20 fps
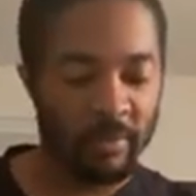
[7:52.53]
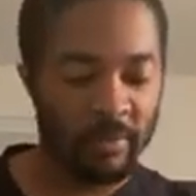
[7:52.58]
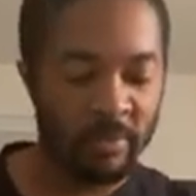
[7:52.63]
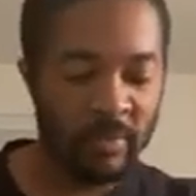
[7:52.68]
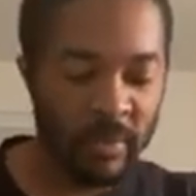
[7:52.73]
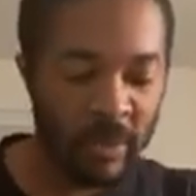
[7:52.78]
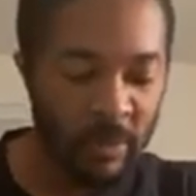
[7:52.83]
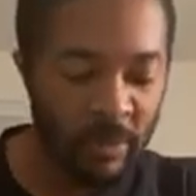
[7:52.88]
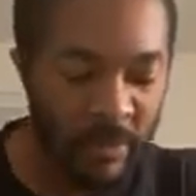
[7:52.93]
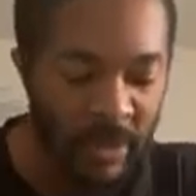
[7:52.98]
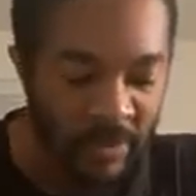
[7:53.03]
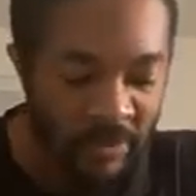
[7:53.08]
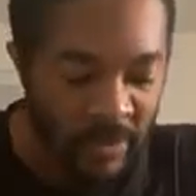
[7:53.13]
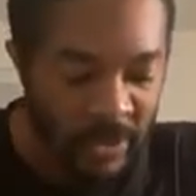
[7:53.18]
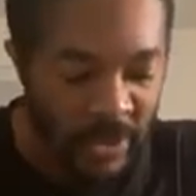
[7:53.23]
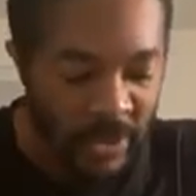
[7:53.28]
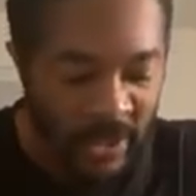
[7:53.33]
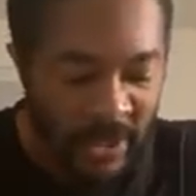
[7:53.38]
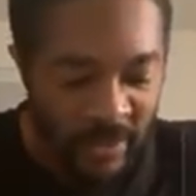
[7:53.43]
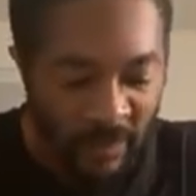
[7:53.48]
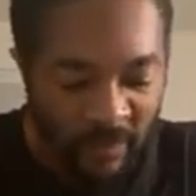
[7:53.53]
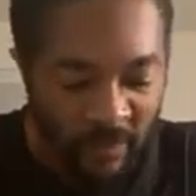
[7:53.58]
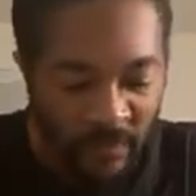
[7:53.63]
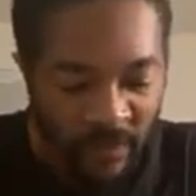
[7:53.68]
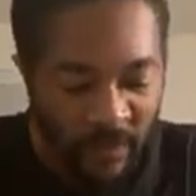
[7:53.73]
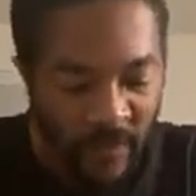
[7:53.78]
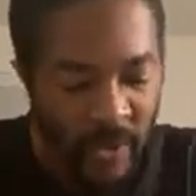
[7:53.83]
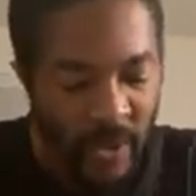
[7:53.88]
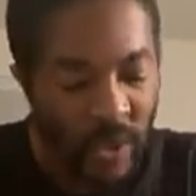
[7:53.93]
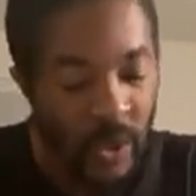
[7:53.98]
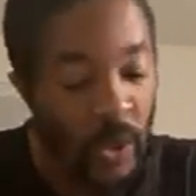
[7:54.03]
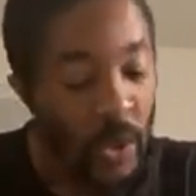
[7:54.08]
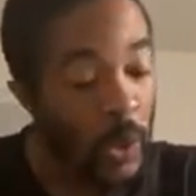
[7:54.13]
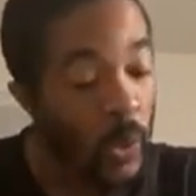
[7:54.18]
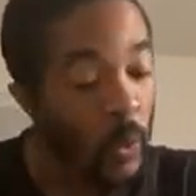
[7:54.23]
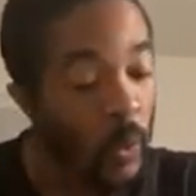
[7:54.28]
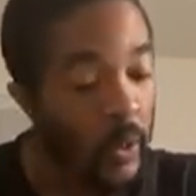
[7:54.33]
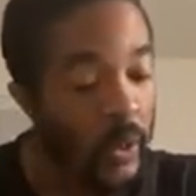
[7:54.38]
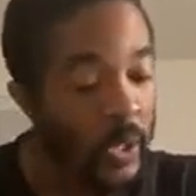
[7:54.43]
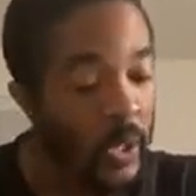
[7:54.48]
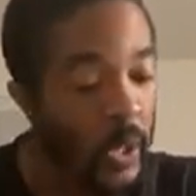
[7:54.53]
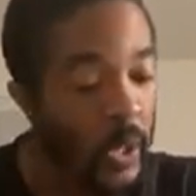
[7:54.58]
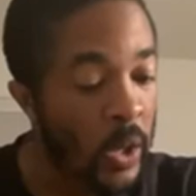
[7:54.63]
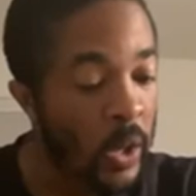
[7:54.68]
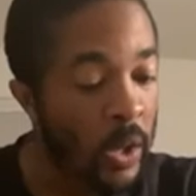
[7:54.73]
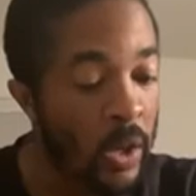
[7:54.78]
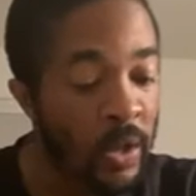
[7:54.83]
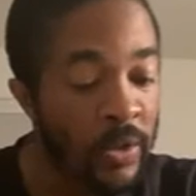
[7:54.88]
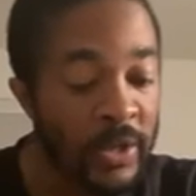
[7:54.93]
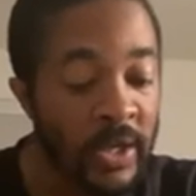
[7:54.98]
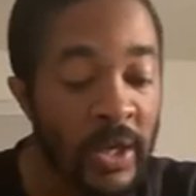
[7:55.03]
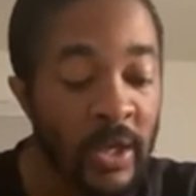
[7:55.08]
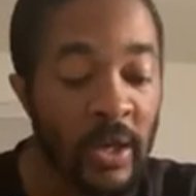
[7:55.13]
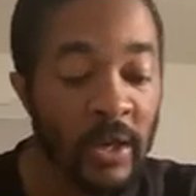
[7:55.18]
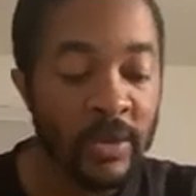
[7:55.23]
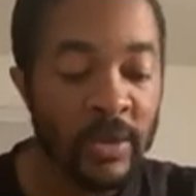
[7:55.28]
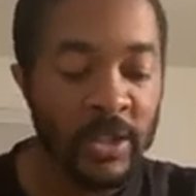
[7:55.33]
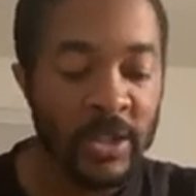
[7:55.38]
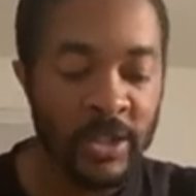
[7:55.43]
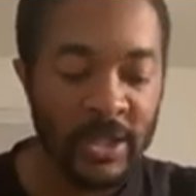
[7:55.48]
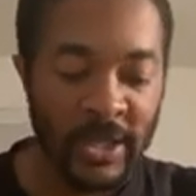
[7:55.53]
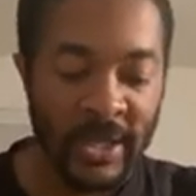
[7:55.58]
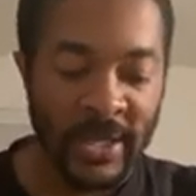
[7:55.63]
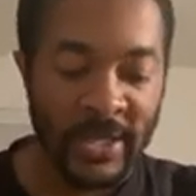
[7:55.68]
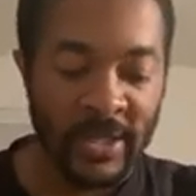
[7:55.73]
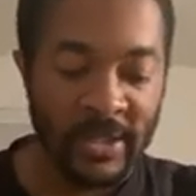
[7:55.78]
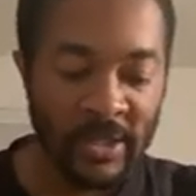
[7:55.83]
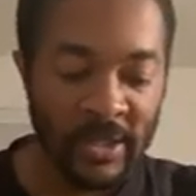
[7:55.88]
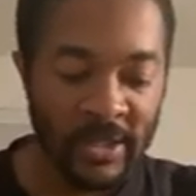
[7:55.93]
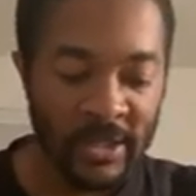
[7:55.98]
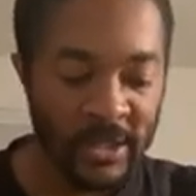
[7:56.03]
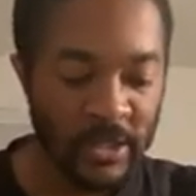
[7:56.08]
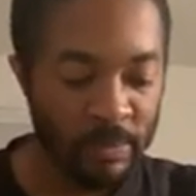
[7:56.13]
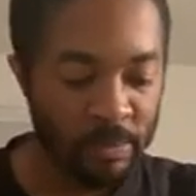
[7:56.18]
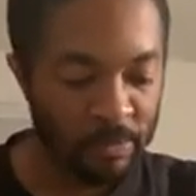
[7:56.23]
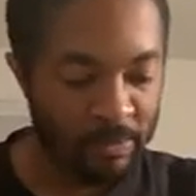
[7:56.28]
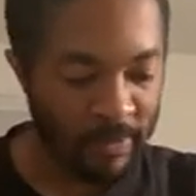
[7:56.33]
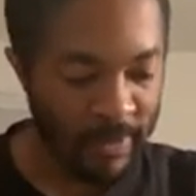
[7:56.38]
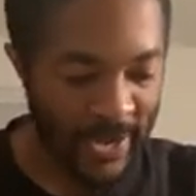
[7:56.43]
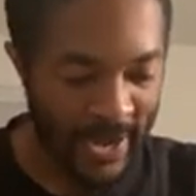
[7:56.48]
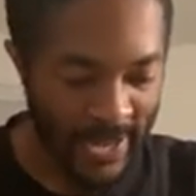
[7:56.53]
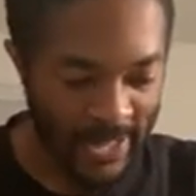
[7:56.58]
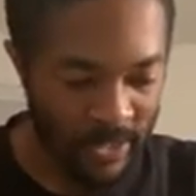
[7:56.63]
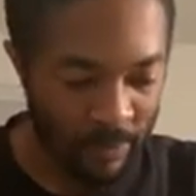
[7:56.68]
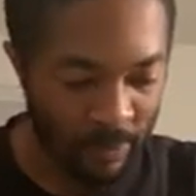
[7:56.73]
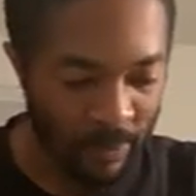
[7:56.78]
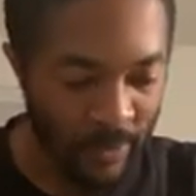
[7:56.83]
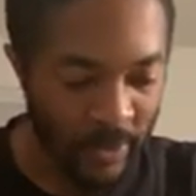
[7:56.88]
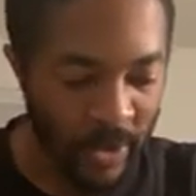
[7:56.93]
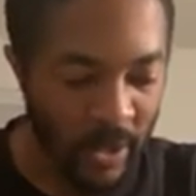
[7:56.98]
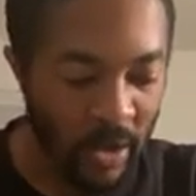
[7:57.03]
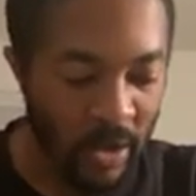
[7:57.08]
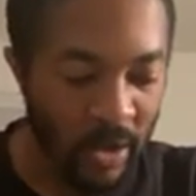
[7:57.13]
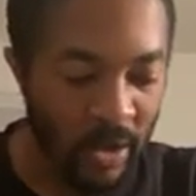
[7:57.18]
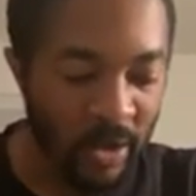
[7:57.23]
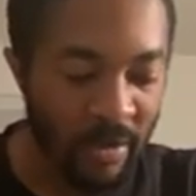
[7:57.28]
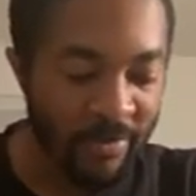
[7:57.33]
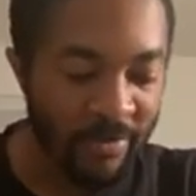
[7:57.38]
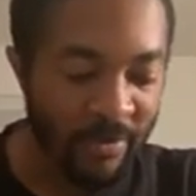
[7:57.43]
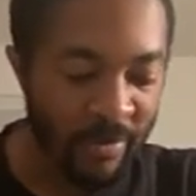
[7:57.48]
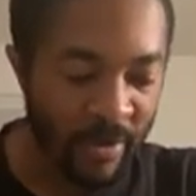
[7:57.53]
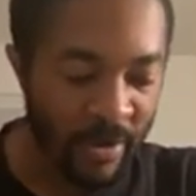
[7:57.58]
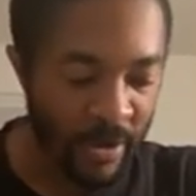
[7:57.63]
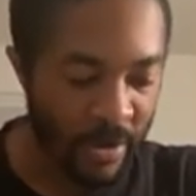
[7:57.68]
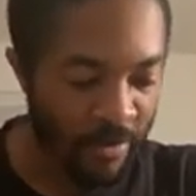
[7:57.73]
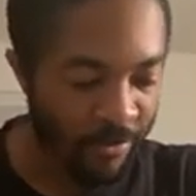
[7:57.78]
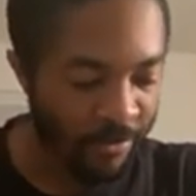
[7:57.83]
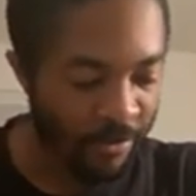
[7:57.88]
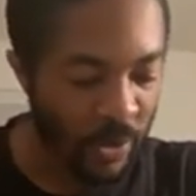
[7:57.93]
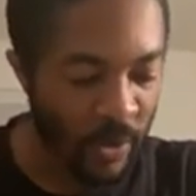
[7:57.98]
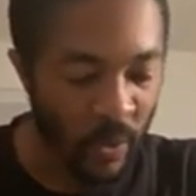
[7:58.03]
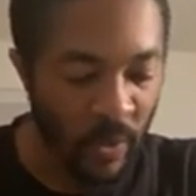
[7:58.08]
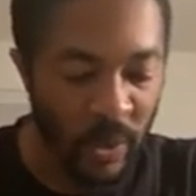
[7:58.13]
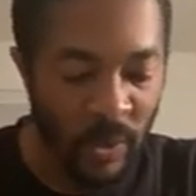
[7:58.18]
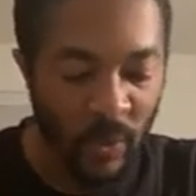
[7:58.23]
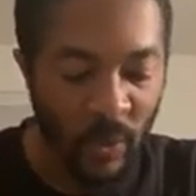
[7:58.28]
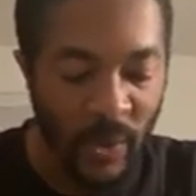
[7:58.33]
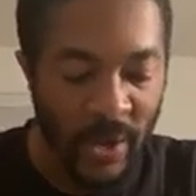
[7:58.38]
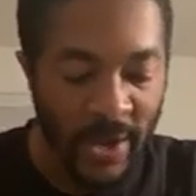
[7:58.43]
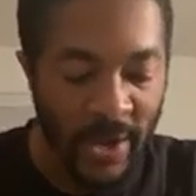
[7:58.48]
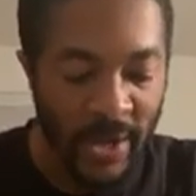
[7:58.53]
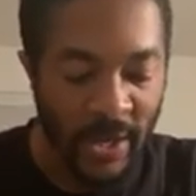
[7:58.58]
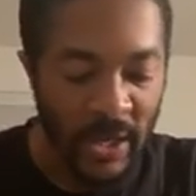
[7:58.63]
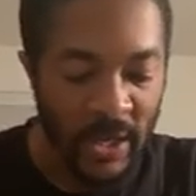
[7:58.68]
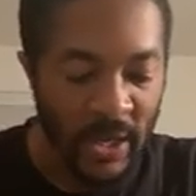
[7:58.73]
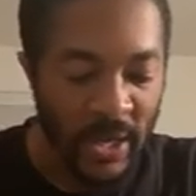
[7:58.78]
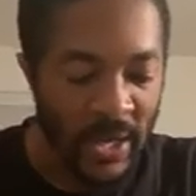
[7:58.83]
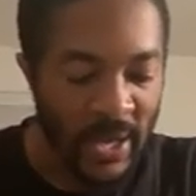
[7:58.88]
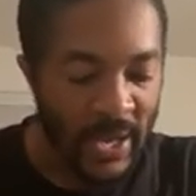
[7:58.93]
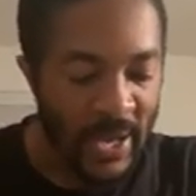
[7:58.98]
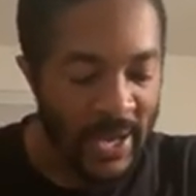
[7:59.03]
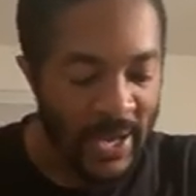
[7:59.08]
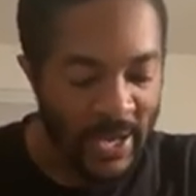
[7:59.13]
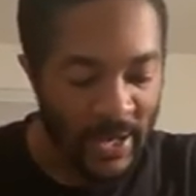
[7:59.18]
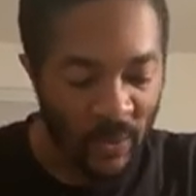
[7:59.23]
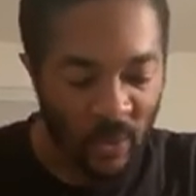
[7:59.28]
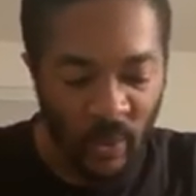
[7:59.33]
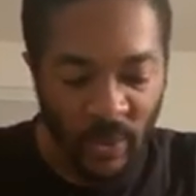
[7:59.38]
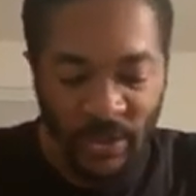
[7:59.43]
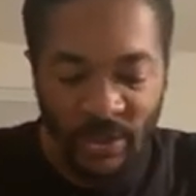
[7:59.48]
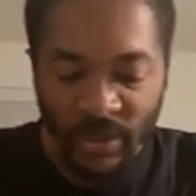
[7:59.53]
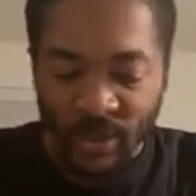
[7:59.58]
the BFG said. When all the other giants is galloping off every what way and which to